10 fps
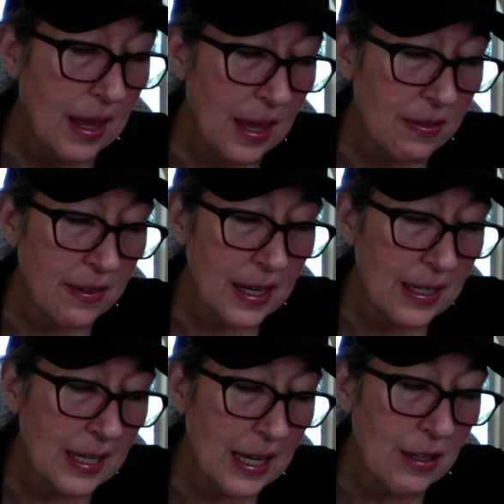and they
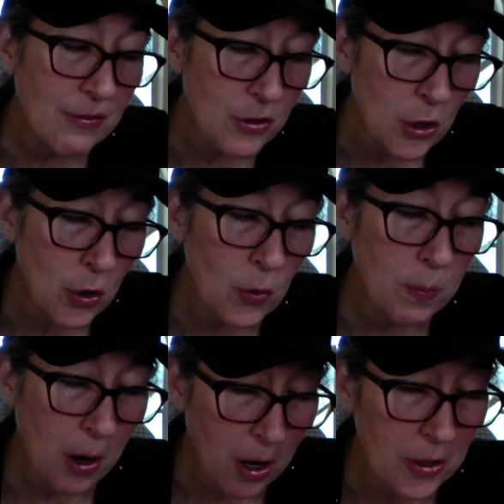gave no
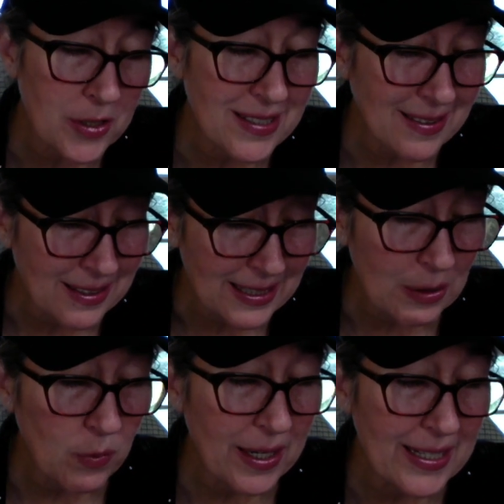part to the
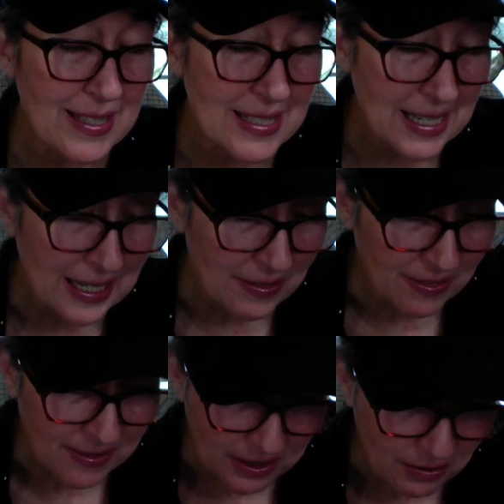Levites in
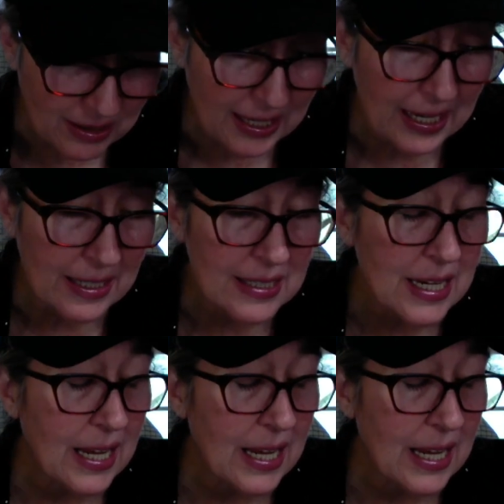their land